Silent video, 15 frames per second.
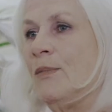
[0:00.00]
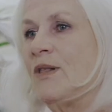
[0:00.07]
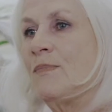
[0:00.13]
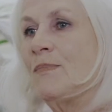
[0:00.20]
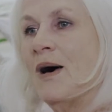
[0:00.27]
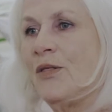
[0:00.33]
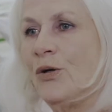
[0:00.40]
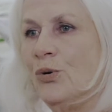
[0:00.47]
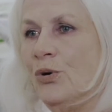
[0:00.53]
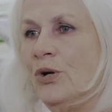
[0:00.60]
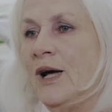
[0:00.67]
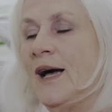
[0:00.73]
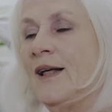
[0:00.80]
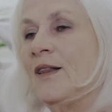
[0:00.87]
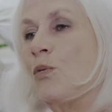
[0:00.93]
with
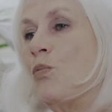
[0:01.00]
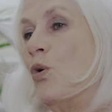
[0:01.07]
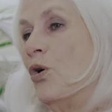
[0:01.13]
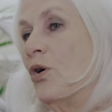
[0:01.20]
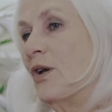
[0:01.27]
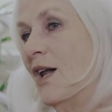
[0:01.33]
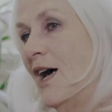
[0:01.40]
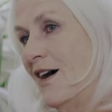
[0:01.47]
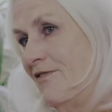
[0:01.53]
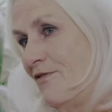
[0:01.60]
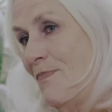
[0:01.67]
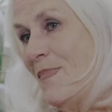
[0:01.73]
motherhood and the work-life